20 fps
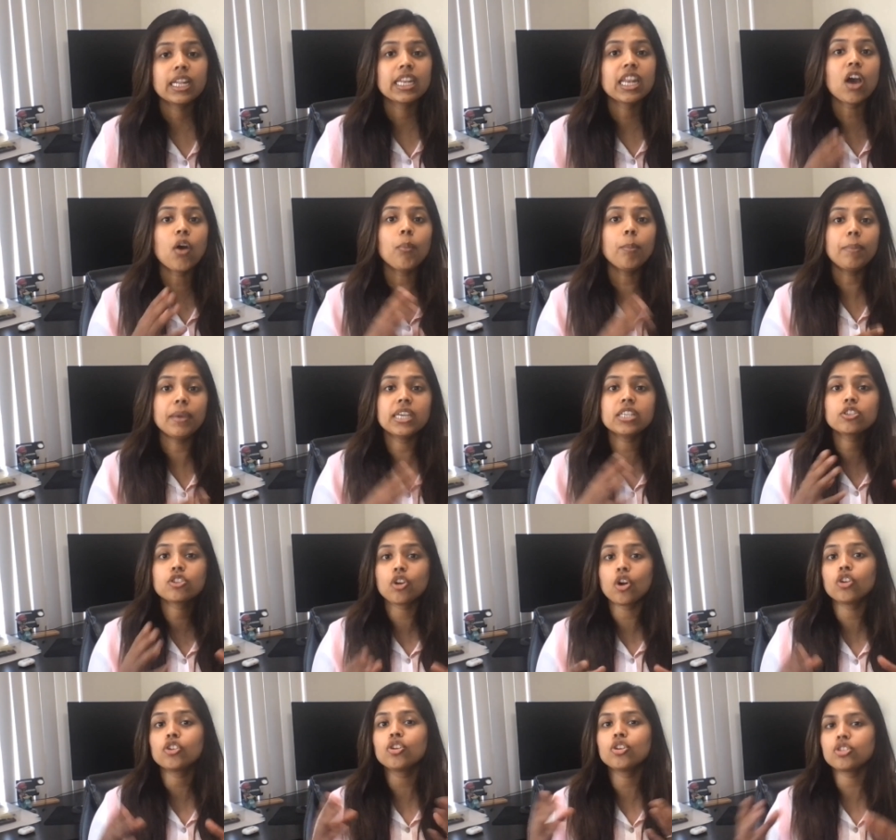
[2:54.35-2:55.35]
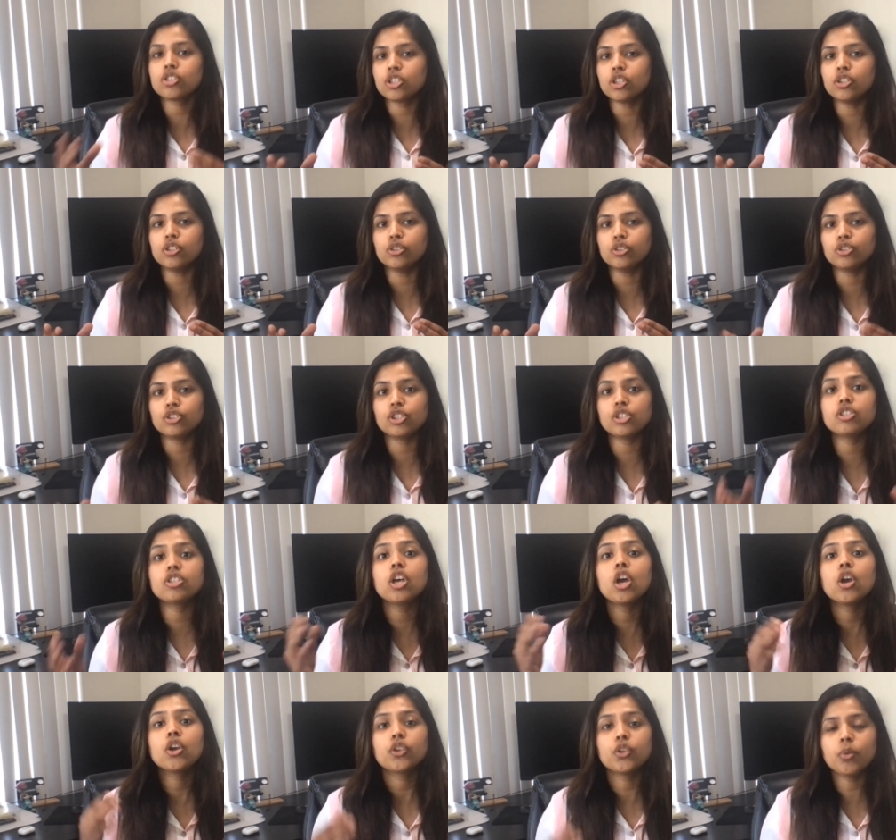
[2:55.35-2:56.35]
Now, based on your solutions,
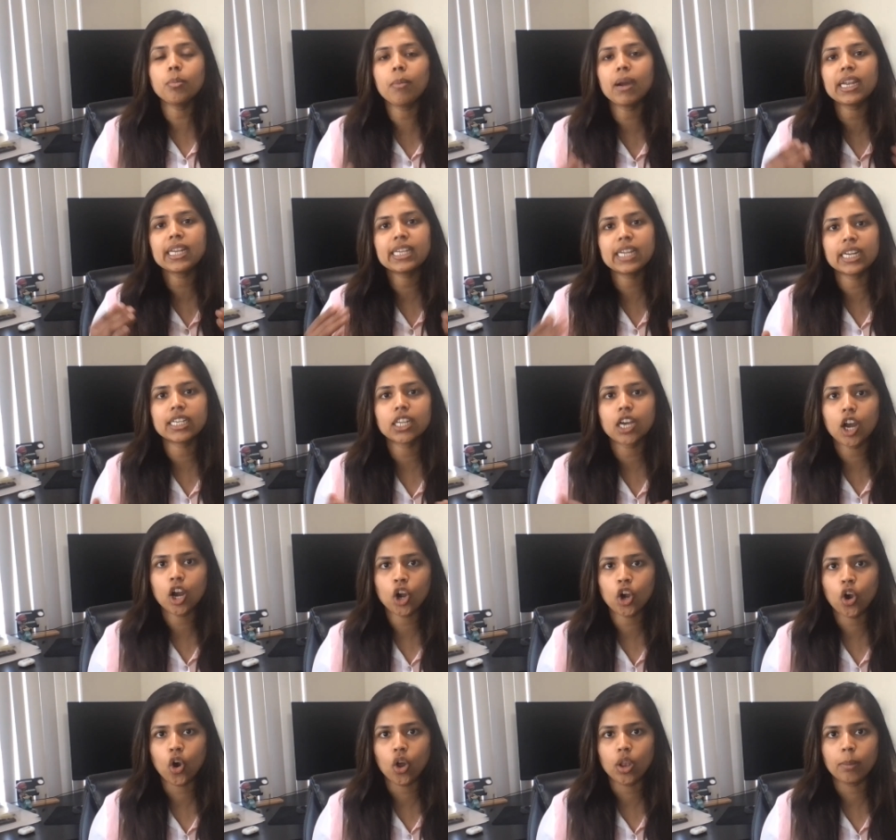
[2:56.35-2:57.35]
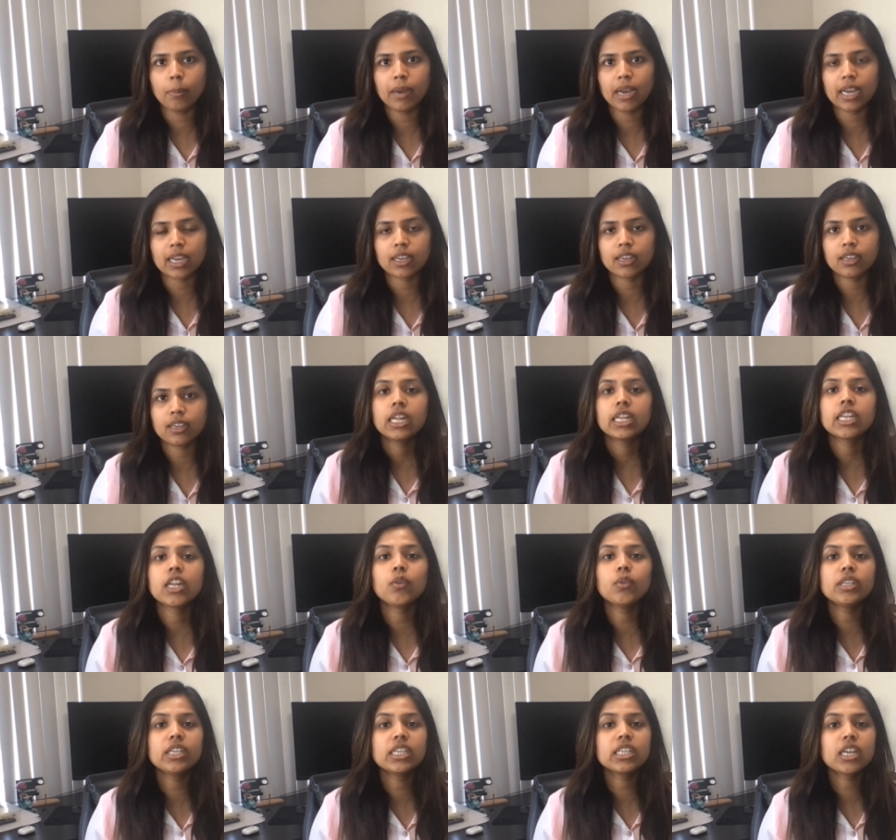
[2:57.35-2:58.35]
you might get a call back.
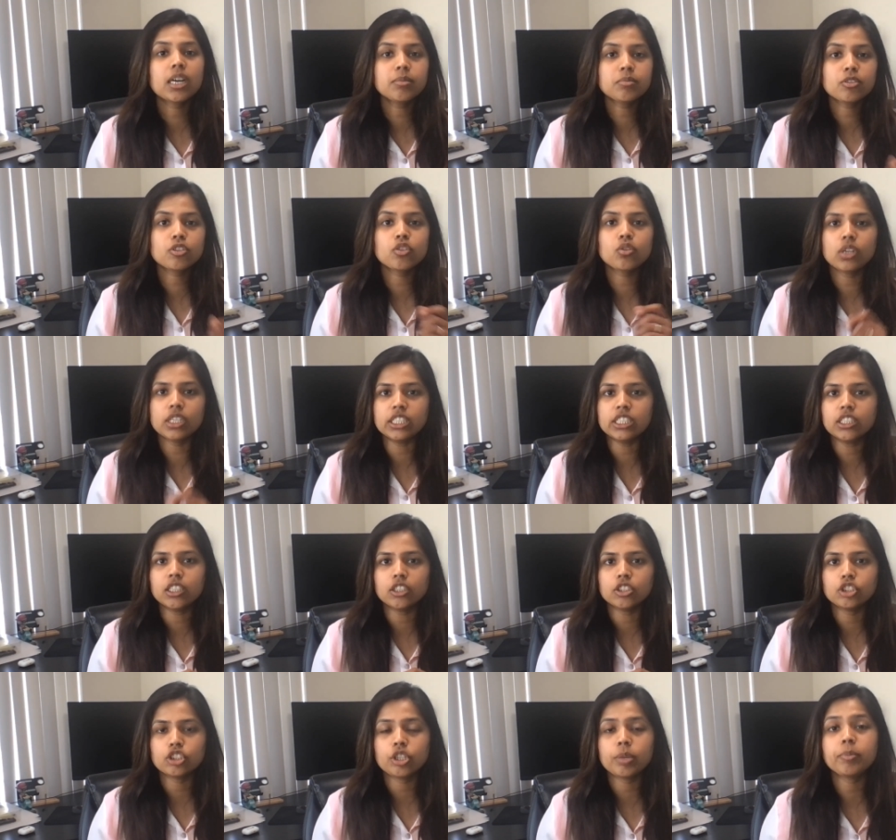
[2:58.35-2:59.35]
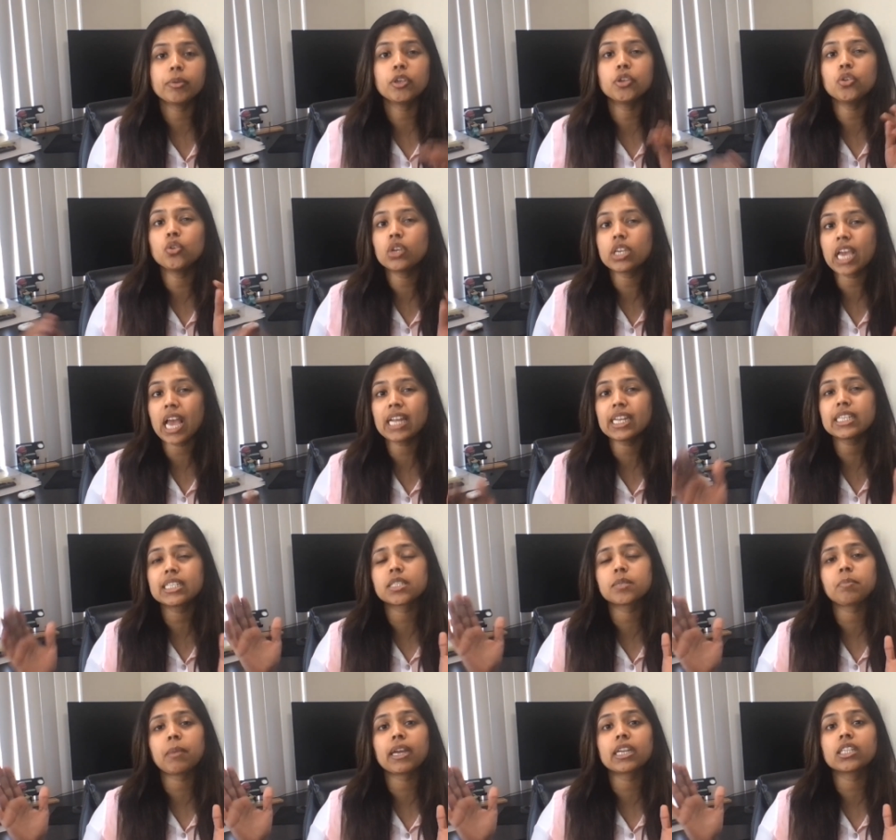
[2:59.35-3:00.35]
Now, when it comes to internship, you can
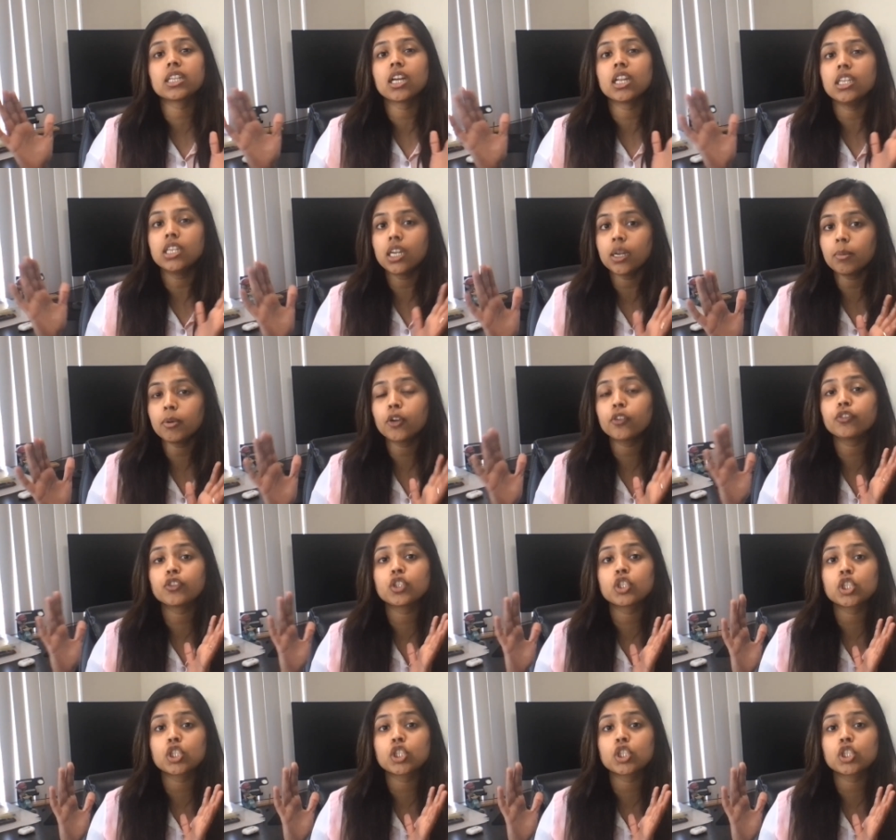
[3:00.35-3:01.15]
expect a little bit of a